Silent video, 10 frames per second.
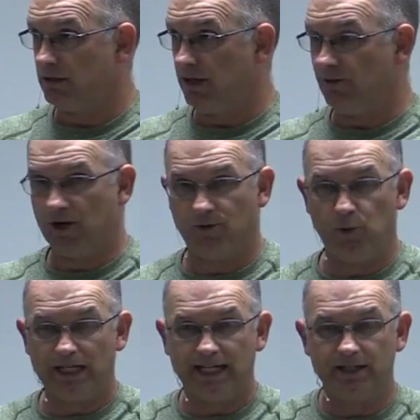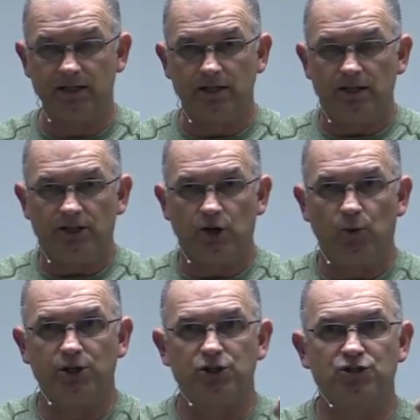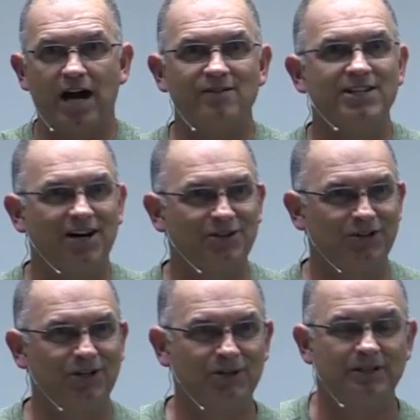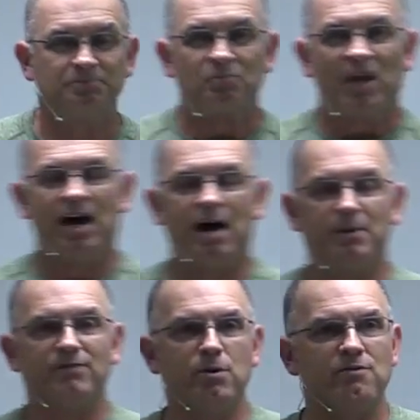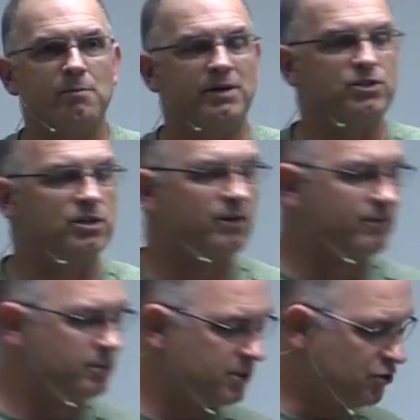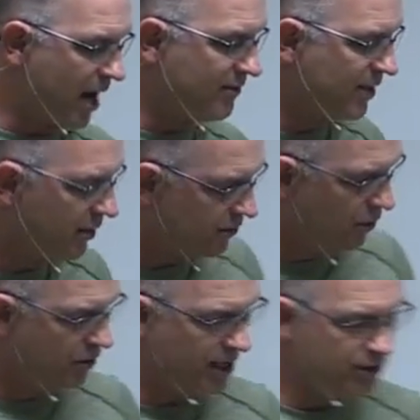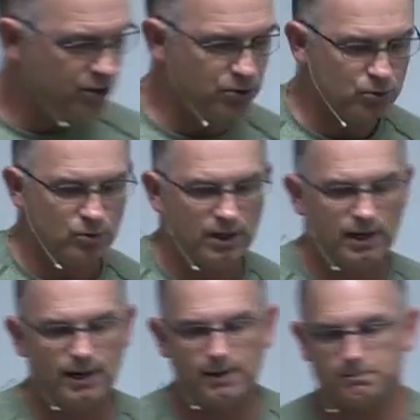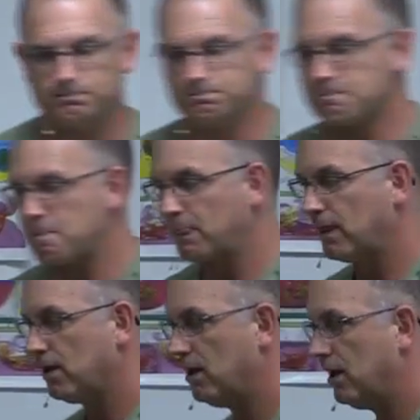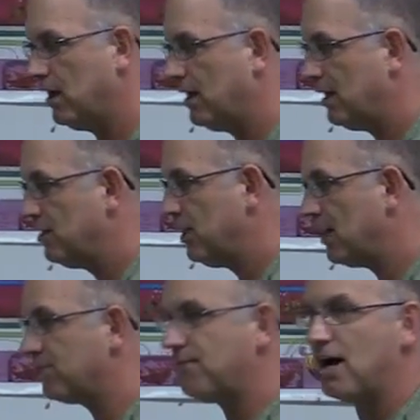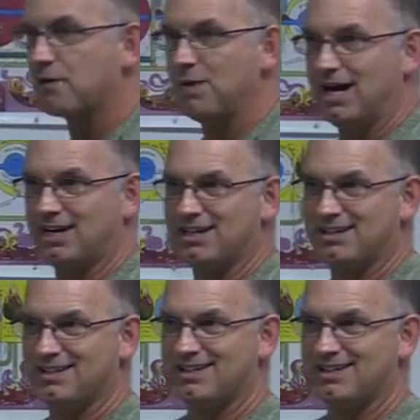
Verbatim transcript: If, if we can, you know, when you're driving down the road, uh, how many of you ever been you ever been driving down the road and you um, you hit a fog bank?